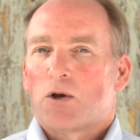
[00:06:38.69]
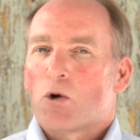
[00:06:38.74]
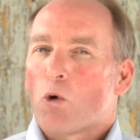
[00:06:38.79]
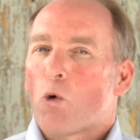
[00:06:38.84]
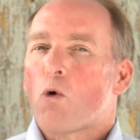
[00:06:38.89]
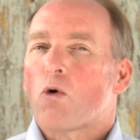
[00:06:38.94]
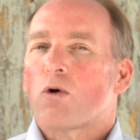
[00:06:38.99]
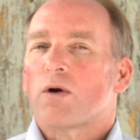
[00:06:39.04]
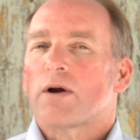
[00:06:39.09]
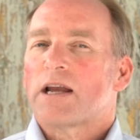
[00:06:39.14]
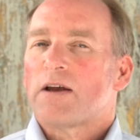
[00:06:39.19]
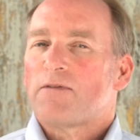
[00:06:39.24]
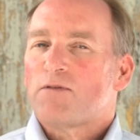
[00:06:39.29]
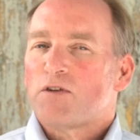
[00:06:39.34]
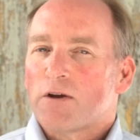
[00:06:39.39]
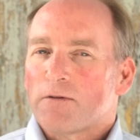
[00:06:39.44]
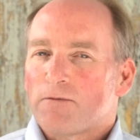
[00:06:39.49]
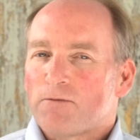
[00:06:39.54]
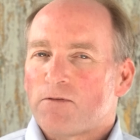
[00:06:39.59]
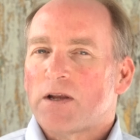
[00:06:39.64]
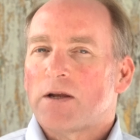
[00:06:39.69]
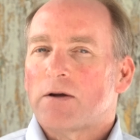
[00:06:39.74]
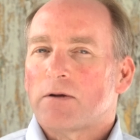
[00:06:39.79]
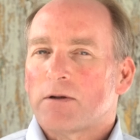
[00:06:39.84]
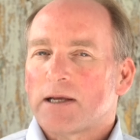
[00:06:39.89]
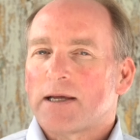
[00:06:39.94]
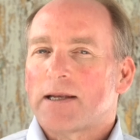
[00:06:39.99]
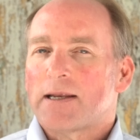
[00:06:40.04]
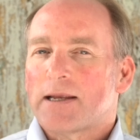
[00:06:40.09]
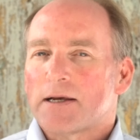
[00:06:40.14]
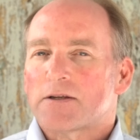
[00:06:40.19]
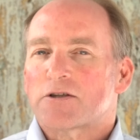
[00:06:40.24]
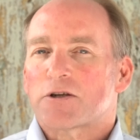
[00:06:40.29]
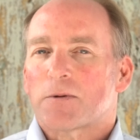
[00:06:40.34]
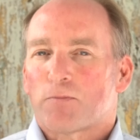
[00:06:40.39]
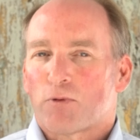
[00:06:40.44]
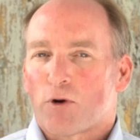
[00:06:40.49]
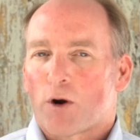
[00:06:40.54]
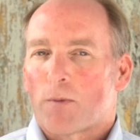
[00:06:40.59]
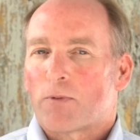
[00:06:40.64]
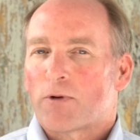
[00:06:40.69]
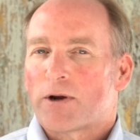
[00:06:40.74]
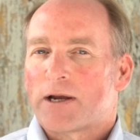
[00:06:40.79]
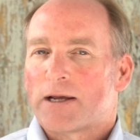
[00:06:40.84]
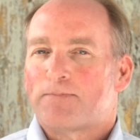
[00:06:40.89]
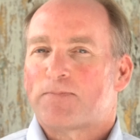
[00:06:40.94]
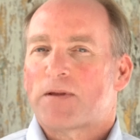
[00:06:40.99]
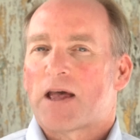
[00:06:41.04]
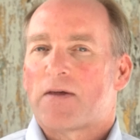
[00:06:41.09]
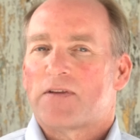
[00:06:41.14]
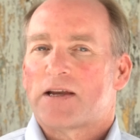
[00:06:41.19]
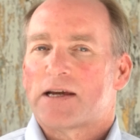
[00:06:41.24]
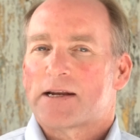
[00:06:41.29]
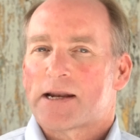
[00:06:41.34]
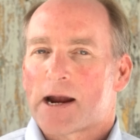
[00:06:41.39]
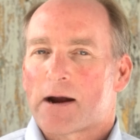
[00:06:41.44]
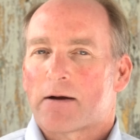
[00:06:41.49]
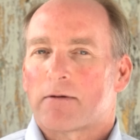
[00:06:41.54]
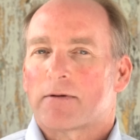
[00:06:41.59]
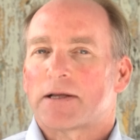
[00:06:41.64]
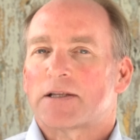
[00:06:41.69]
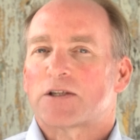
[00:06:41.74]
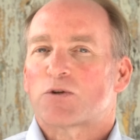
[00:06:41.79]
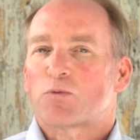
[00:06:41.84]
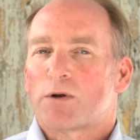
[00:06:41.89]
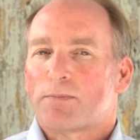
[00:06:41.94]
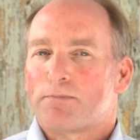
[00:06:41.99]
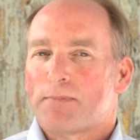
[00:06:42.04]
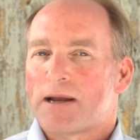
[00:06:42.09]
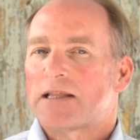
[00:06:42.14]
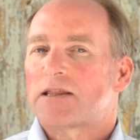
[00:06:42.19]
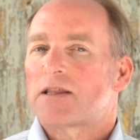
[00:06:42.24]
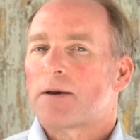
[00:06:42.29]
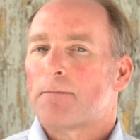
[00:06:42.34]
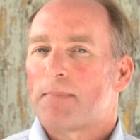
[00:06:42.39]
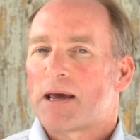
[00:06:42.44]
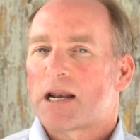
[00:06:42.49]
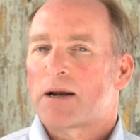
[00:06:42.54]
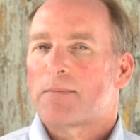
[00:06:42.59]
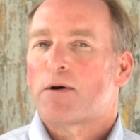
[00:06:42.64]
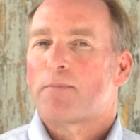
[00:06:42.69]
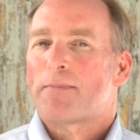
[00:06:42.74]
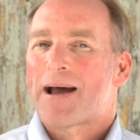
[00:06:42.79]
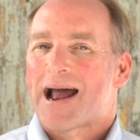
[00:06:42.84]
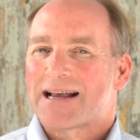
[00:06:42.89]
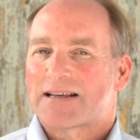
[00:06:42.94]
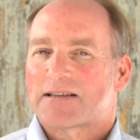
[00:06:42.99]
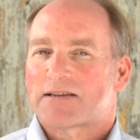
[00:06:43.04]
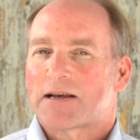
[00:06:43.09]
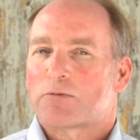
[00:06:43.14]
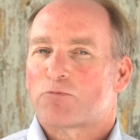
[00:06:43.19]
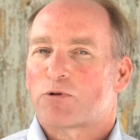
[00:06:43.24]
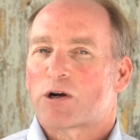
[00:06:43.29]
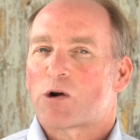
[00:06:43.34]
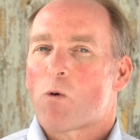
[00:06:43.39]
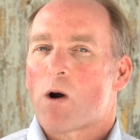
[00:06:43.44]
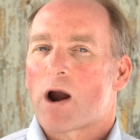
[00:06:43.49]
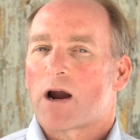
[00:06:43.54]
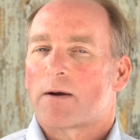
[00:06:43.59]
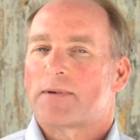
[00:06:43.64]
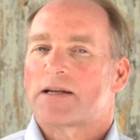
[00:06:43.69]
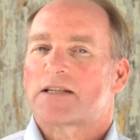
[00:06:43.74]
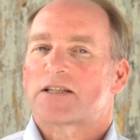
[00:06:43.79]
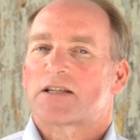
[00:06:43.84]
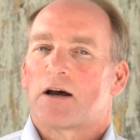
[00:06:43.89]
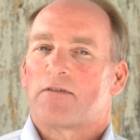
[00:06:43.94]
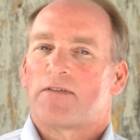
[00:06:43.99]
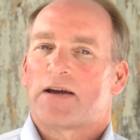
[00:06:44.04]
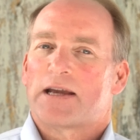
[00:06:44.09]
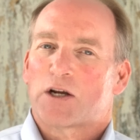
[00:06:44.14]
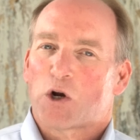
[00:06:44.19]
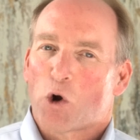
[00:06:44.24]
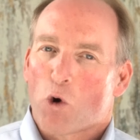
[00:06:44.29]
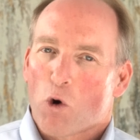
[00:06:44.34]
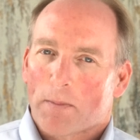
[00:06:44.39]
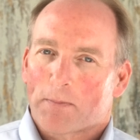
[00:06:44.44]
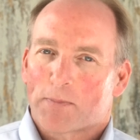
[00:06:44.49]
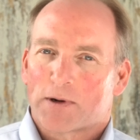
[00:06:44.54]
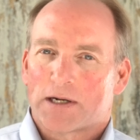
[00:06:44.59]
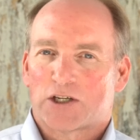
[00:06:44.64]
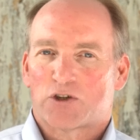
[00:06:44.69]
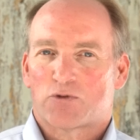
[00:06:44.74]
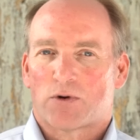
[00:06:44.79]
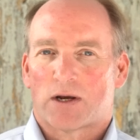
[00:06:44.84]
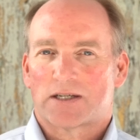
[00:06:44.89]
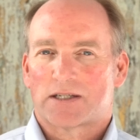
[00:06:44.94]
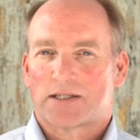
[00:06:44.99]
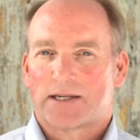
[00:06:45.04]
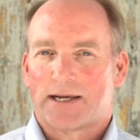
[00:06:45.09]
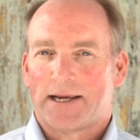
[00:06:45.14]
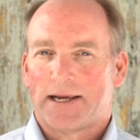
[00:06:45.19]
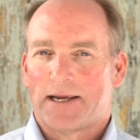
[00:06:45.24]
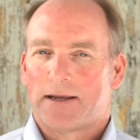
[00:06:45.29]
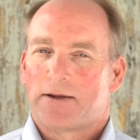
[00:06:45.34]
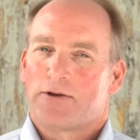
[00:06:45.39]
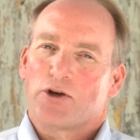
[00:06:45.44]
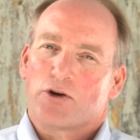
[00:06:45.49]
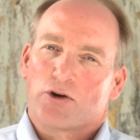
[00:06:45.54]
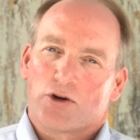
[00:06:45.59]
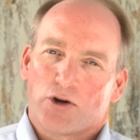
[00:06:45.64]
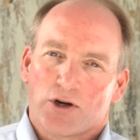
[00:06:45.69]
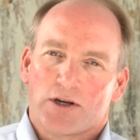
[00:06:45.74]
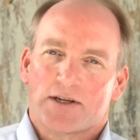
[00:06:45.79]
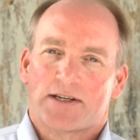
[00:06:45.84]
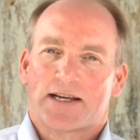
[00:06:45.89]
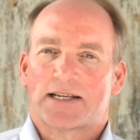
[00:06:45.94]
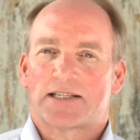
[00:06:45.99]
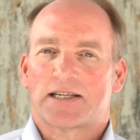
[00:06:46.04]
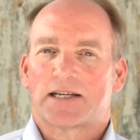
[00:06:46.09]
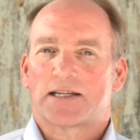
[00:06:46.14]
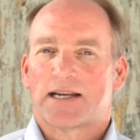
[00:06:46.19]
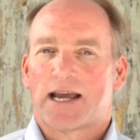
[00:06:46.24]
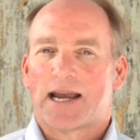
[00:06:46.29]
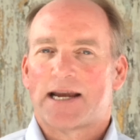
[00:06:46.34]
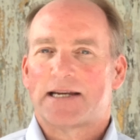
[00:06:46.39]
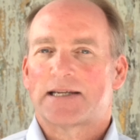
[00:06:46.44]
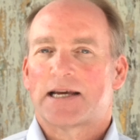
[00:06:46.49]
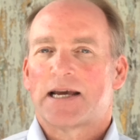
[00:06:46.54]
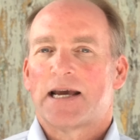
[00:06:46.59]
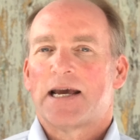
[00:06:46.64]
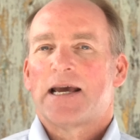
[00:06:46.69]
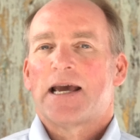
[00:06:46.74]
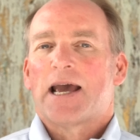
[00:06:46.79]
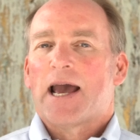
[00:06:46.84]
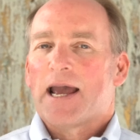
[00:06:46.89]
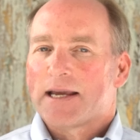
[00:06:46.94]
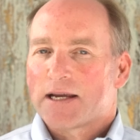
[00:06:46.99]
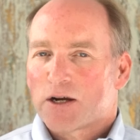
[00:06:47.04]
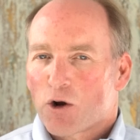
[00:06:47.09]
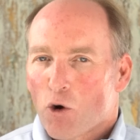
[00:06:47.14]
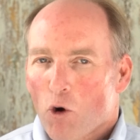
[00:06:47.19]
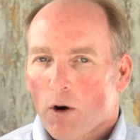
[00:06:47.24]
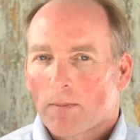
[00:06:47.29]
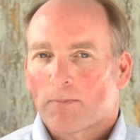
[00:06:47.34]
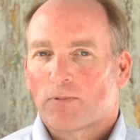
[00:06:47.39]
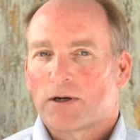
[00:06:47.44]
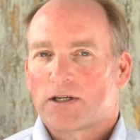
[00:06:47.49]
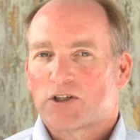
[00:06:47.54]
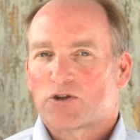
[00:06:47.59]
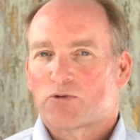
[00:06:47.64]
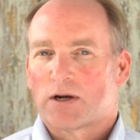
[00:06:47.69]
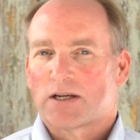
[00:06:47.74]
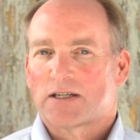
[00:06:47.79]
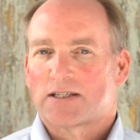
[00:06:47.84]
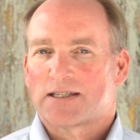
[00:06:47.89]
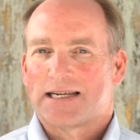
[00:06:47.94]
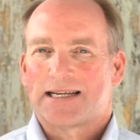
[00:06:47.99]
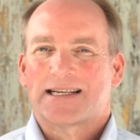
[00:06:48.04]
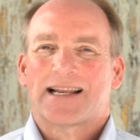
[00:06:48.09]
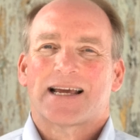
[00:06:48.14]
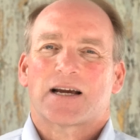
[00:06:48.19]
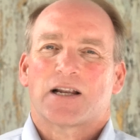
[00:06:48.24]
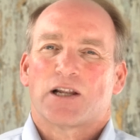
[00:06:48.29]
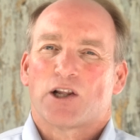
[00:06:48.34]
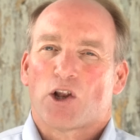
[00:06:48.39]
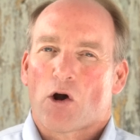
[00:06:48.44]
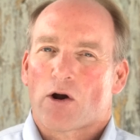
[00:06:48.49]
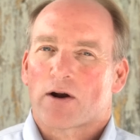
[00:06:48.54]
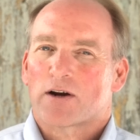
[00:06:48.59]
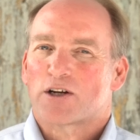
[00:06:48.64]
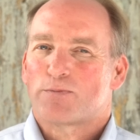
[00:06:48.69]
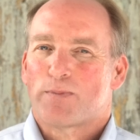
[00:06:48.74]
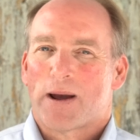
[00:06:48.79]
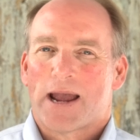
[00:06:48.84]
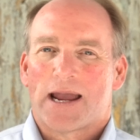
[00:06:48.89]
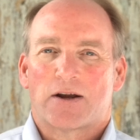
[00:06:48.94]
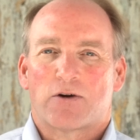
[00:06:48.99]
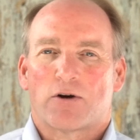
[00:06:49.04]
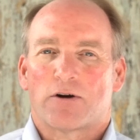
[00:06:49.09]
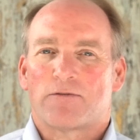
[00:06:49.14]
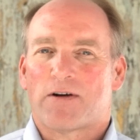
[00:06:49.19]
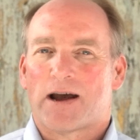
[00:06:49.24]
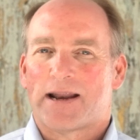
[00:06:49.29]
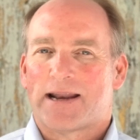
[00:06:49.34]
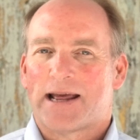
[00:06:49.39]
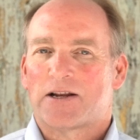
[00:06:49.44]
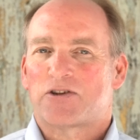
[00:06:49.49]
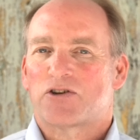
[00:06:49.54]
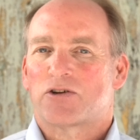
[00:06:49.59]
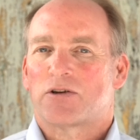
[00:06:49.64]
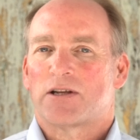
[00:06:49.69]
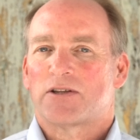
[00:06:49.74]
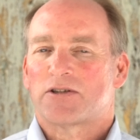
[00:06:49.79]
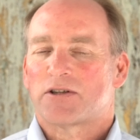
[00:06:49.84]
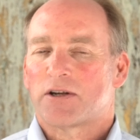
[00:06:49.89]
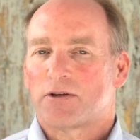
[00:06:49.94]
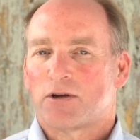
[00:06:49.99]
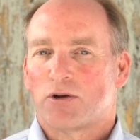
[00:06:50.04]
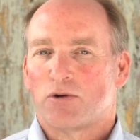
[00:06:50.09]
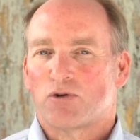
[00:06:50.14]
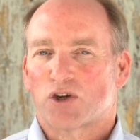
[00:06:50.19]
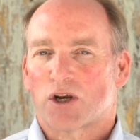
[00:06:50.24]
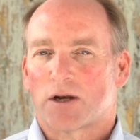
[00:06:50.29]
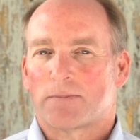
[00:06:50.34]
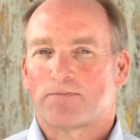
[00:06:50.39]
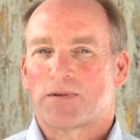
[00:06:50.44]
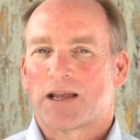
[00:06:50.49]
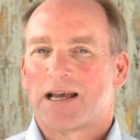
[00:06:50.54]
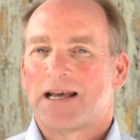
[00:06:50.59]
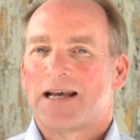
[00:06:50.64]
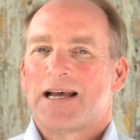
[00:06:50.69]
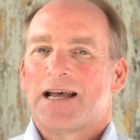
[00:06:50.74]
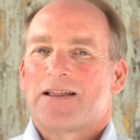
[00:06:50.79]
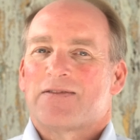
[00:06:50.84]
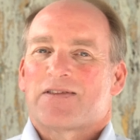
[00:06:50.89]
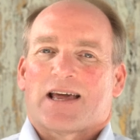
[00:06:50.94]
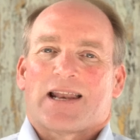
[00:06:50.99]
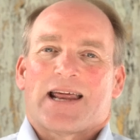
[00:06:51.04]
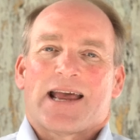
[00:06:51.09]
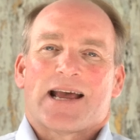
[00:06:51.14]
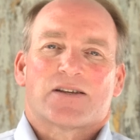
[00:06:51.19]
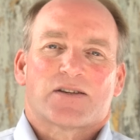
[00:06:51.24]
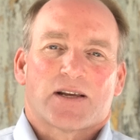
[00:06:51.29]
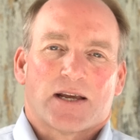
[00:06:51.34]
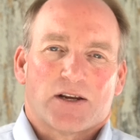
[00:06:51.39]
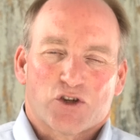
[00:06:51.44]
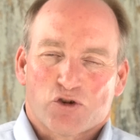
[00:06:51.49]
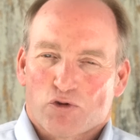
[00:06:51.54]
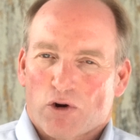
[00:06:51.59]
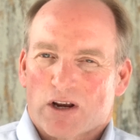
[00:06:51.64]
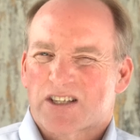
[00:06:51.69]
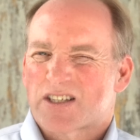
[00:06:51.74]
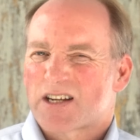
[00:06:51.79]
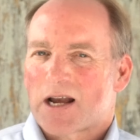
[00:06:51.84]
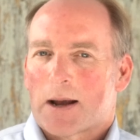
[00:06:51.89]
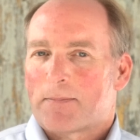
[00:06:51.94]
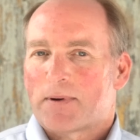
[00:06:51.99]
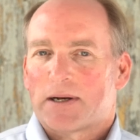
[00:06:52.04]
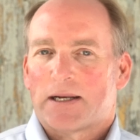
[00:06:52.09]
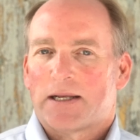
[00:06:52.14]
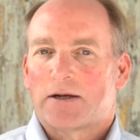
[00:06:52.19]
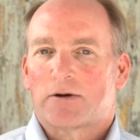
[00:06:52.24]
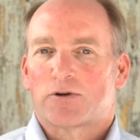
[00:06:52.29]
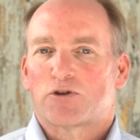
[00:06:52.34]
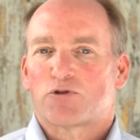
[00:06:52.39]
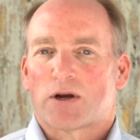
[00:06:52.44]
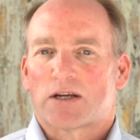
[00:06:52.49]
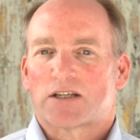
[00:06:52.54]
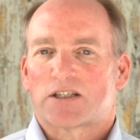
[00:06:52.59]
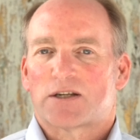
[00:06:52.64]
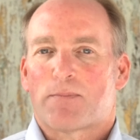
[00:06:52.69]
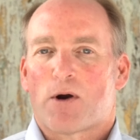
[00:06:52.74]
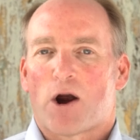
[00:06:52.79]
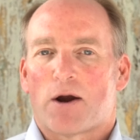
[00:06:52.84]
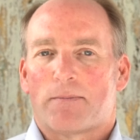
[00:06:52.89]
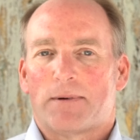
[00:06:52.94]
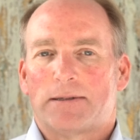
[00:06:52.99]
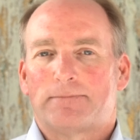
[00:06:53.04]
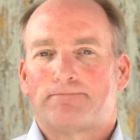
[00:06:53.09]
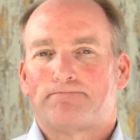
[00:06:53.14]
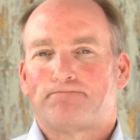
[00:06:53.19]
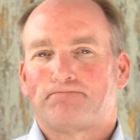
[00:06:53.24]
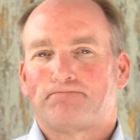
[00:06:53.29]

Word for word: or if you feel it is appropriate and the inheritance would meet the minimum asset requirements of a corporate trustee, you could designate a corporate trustee, like a large bank or financial institution that has a trust company or trust department.